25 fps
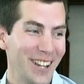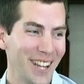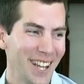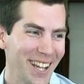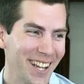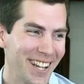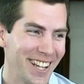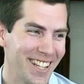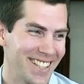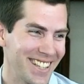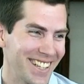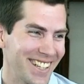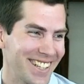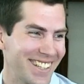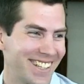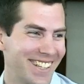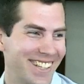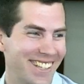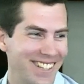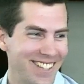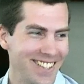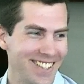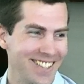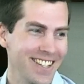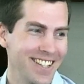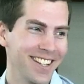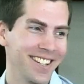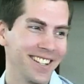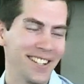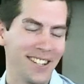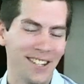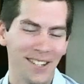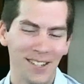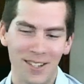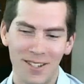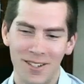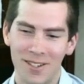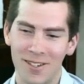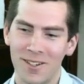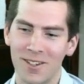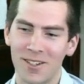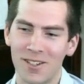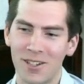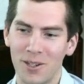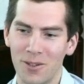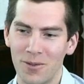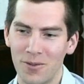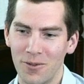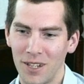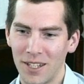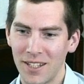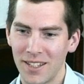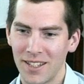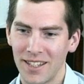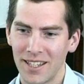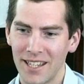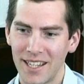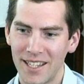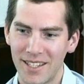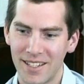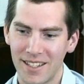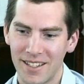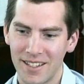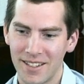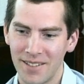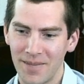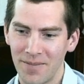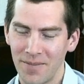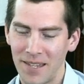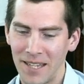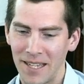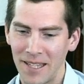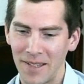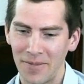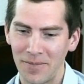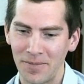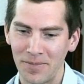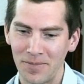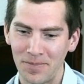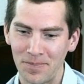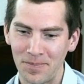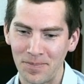Yeah, exactly. It's like, I should fix the laser. Yeah.